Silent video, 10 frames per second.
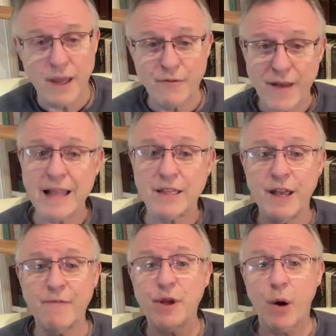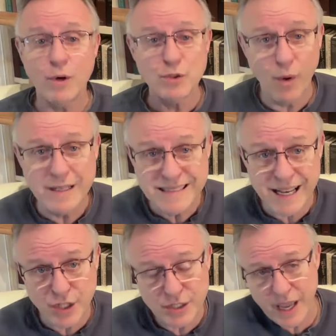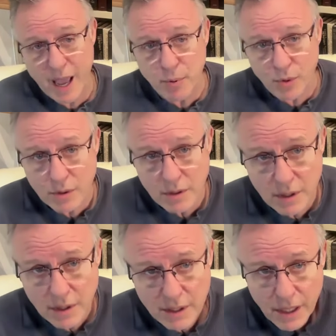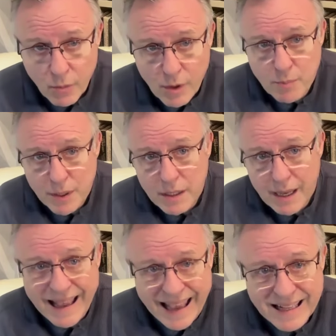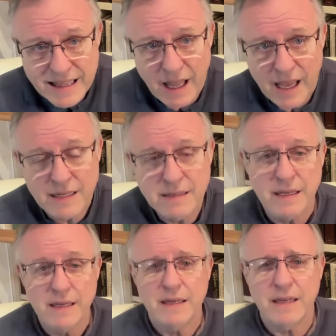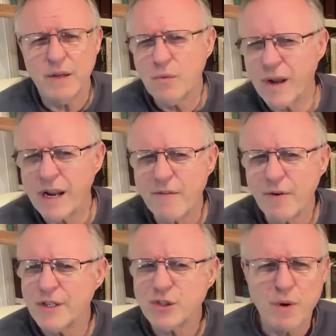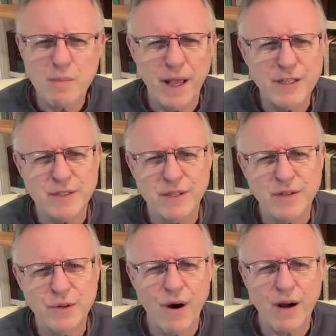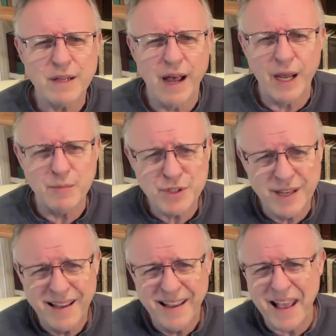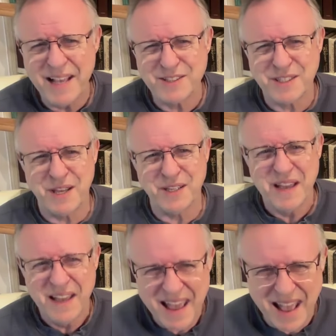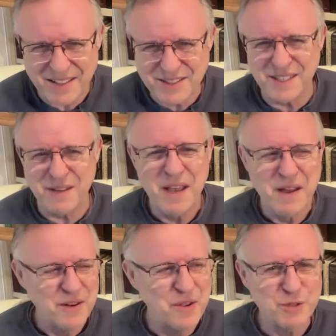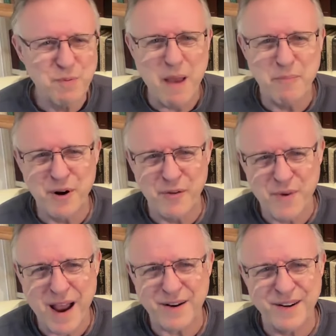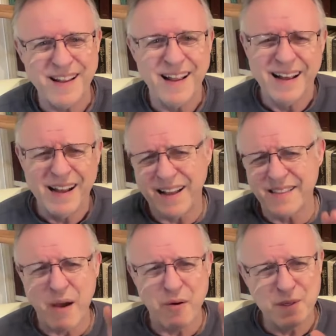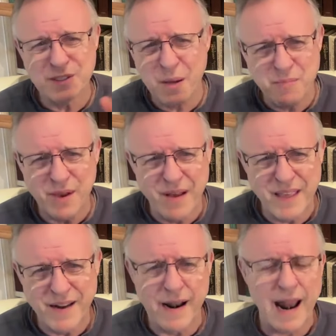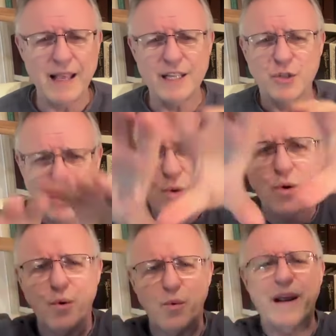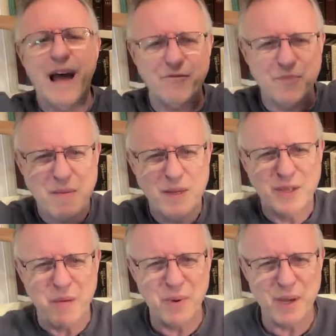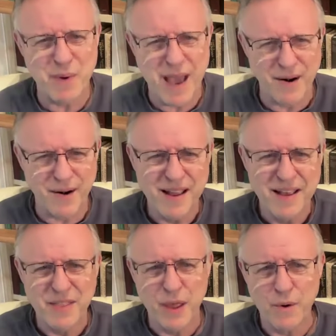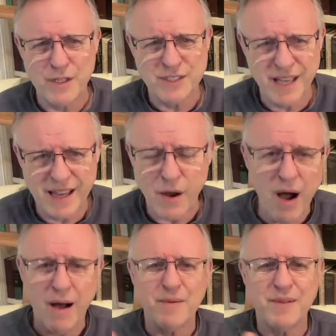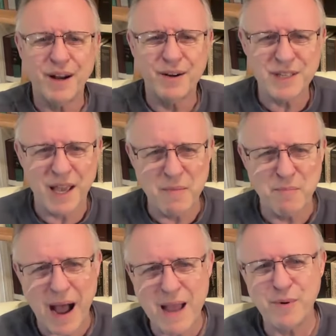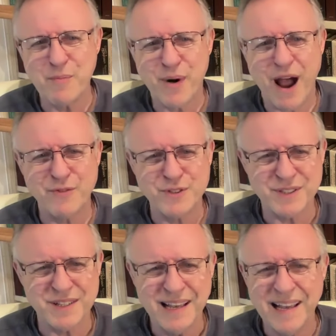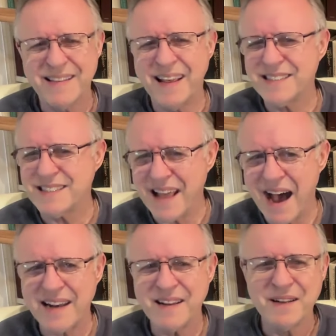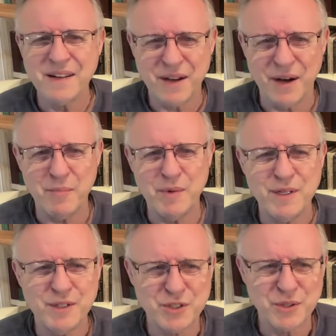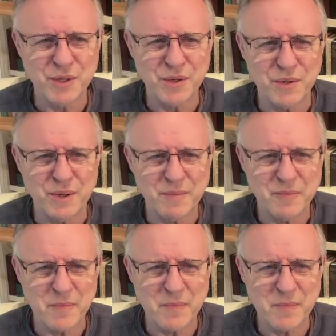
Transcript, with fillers: In fact, if there was one such example, it would be a headline in whatever has replaced the New York Times as the newspaper of record. That would be something on the internet. I guess Google would have maybe some big banner that would say, oh, here's a Bible prophecy that has not come true.